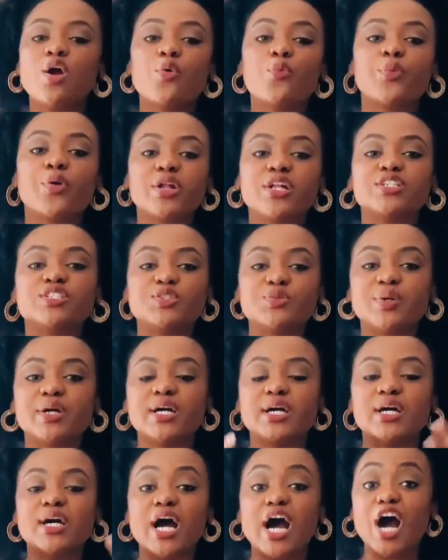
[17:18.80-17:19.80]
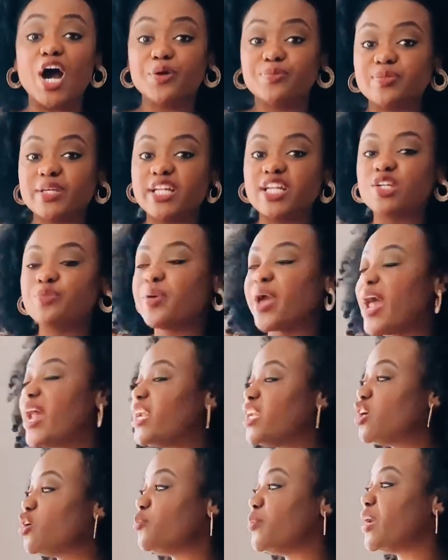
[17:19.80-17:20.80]
we're gonna do an updated
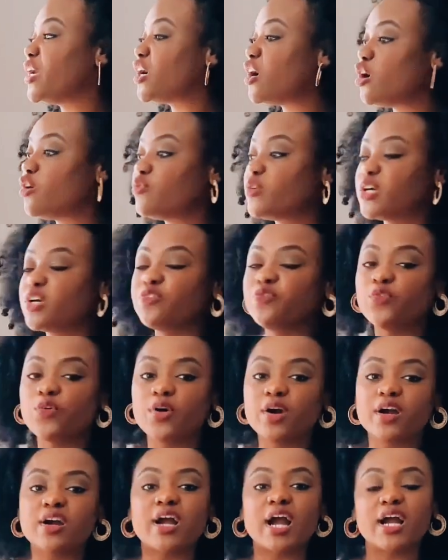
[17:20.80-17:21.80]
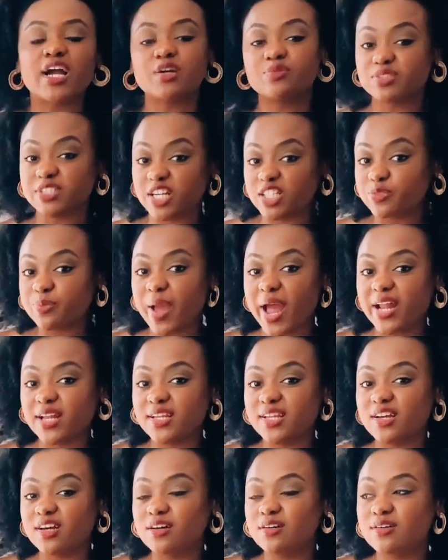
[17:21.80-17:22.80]
patio makeover for our upstairs
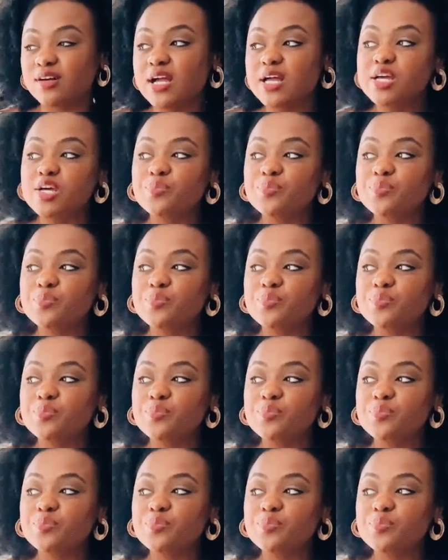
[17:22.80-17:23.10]
patio.